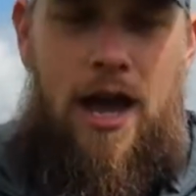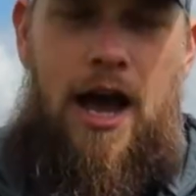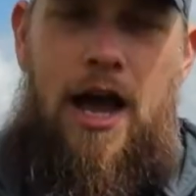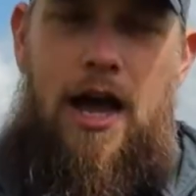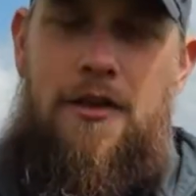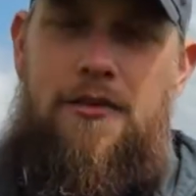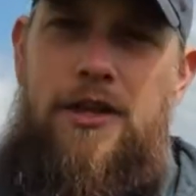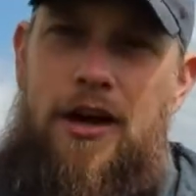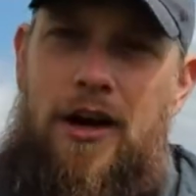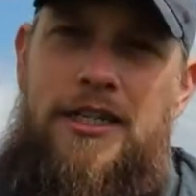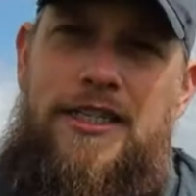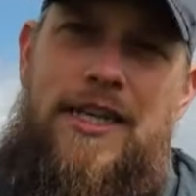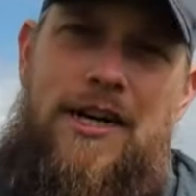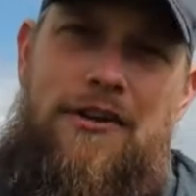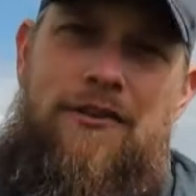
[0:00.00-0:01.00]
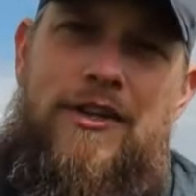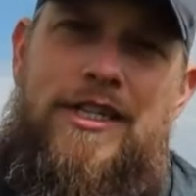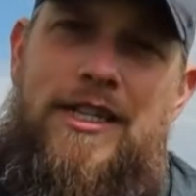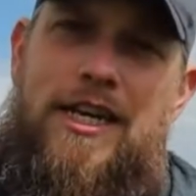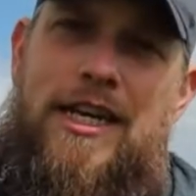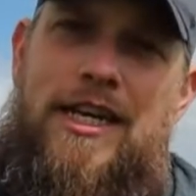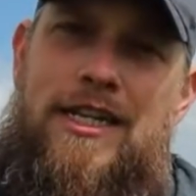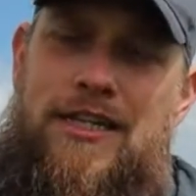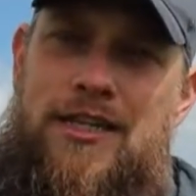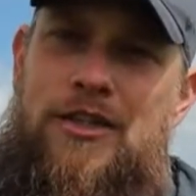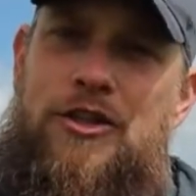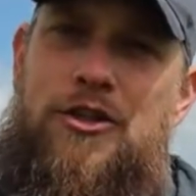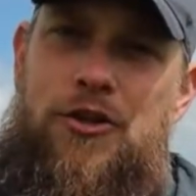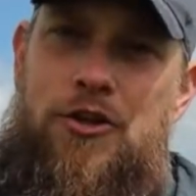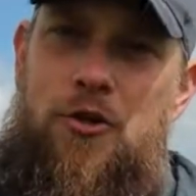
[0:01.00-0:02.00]
The idea is that
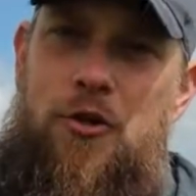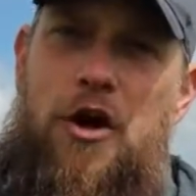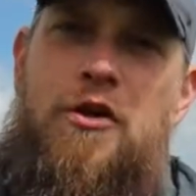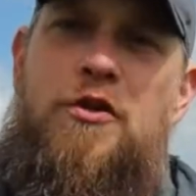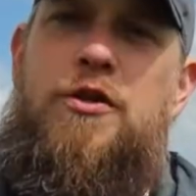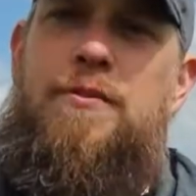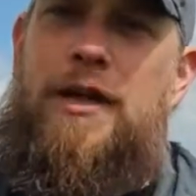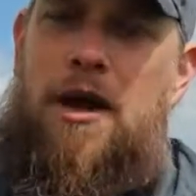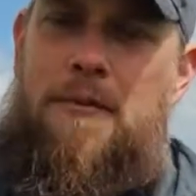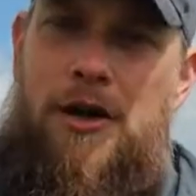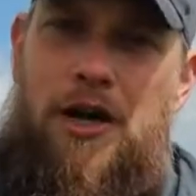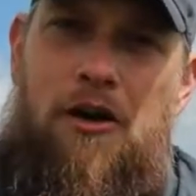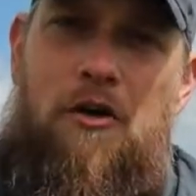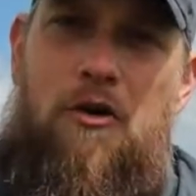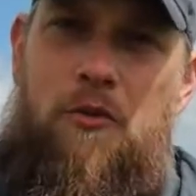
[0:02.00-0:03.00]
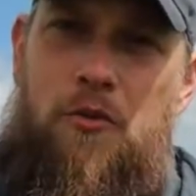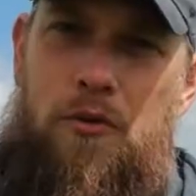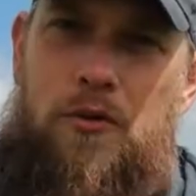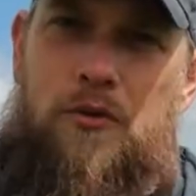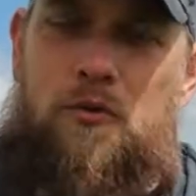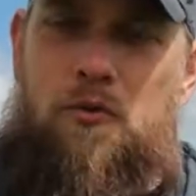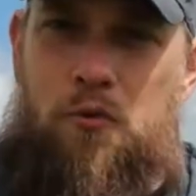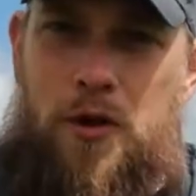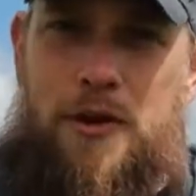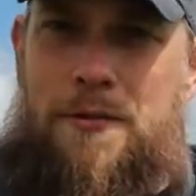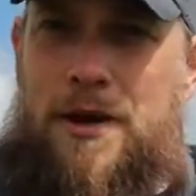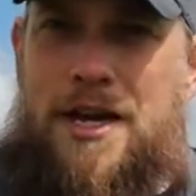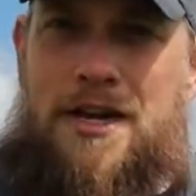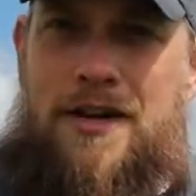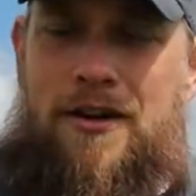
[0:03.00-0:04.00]
you're going to be coming along with
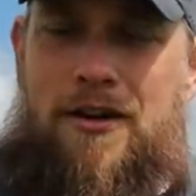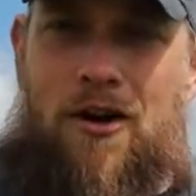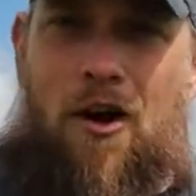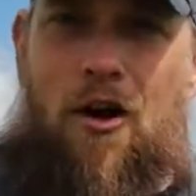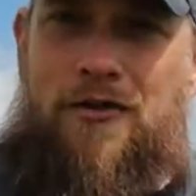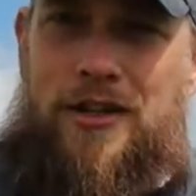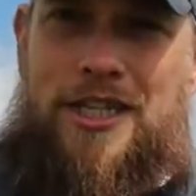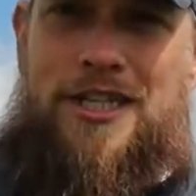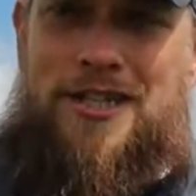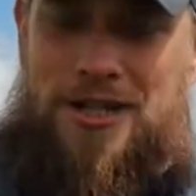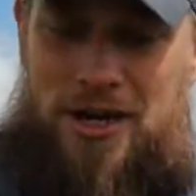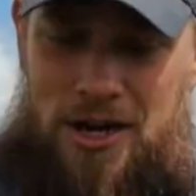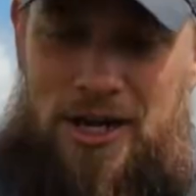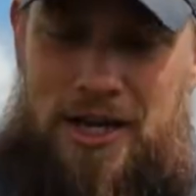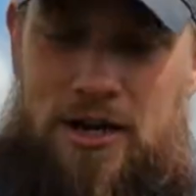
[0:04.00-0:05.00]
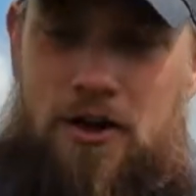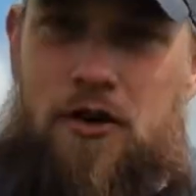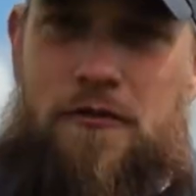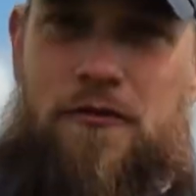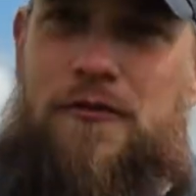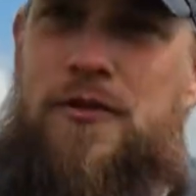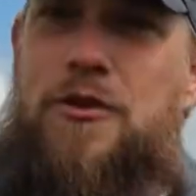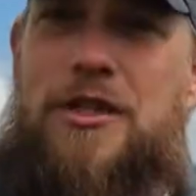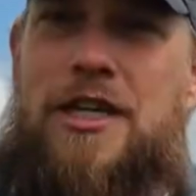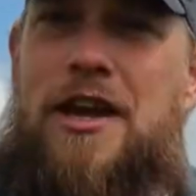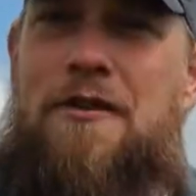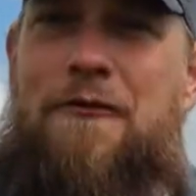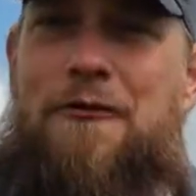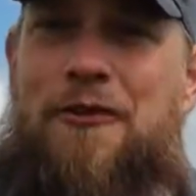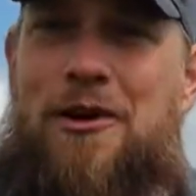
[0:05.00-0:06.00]
me on this journey of using
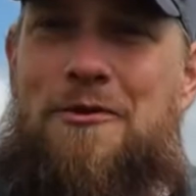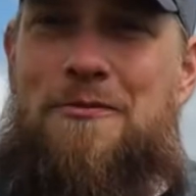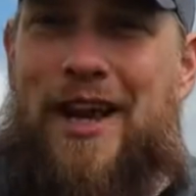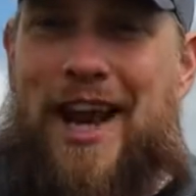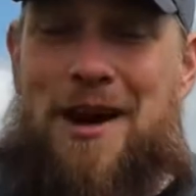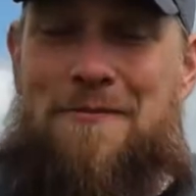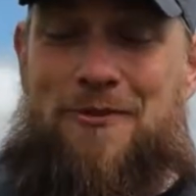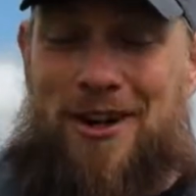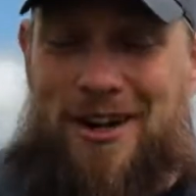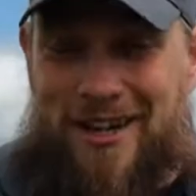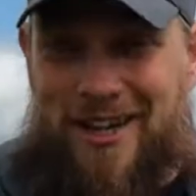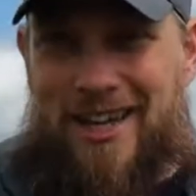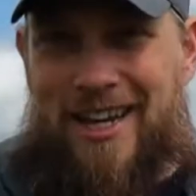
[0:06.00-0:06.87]
a film camera,